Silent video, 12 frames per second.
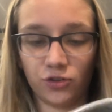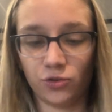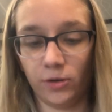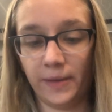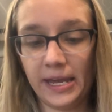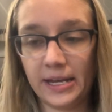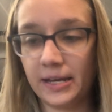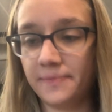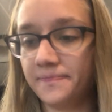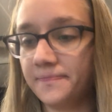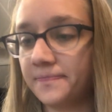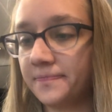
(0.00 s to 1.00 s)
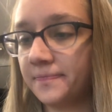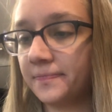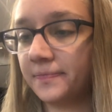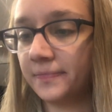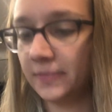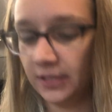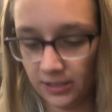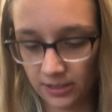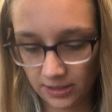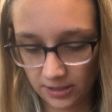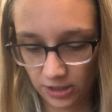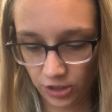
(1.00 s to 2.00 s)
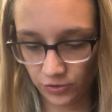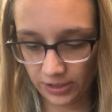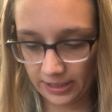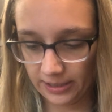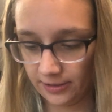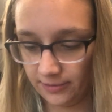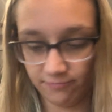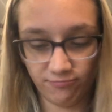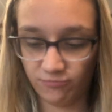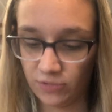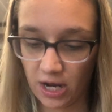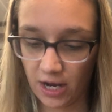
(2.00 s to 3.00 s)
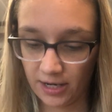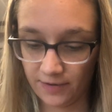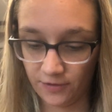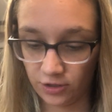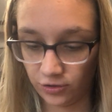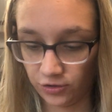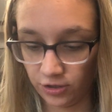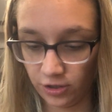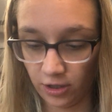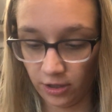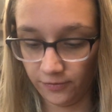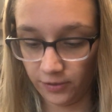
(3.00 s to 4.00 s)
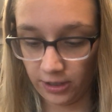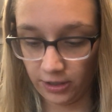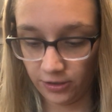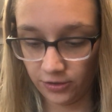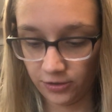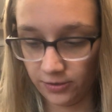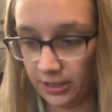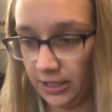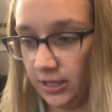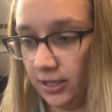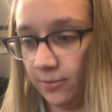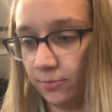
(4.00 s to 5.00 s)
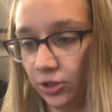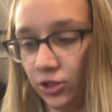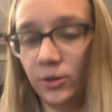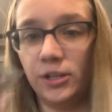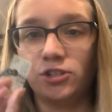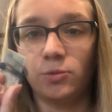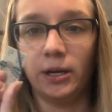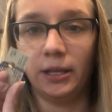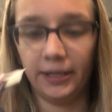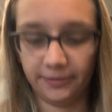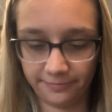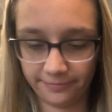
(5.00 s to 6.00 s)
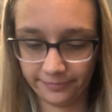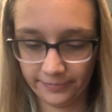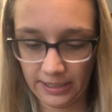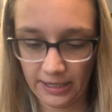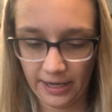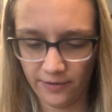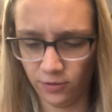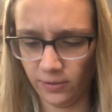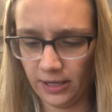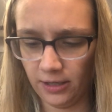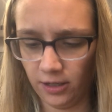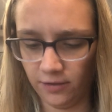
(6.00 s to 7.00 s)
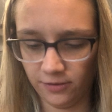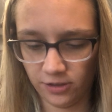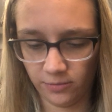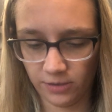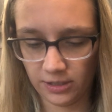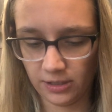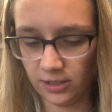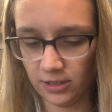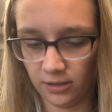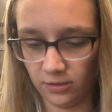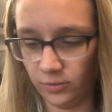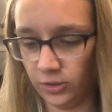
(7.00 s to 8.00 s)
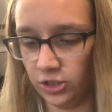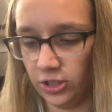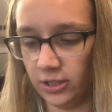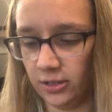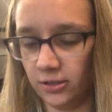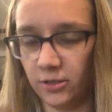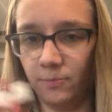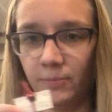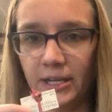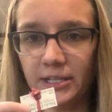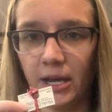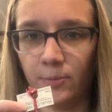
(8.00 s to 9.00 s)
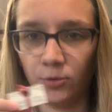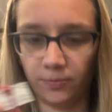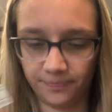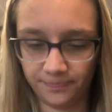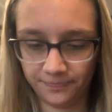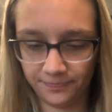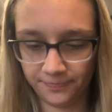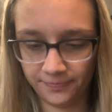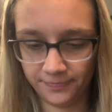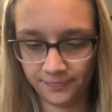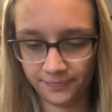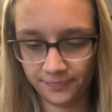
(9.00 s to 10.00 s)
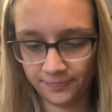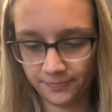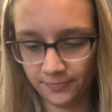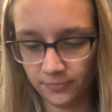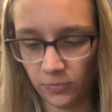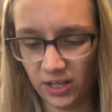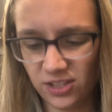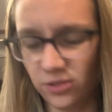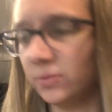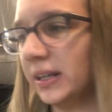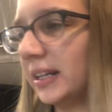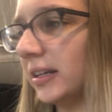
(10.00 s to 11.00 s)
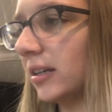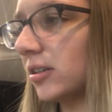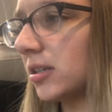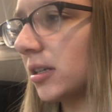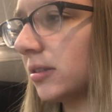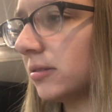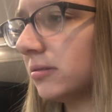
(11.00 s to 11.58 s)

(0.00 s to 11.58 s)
Storm Ada, using not even close to call it for colors. The blue is Twilight, and I have the red in here for some reason still, which is Baked Apple. Why is there red in here still?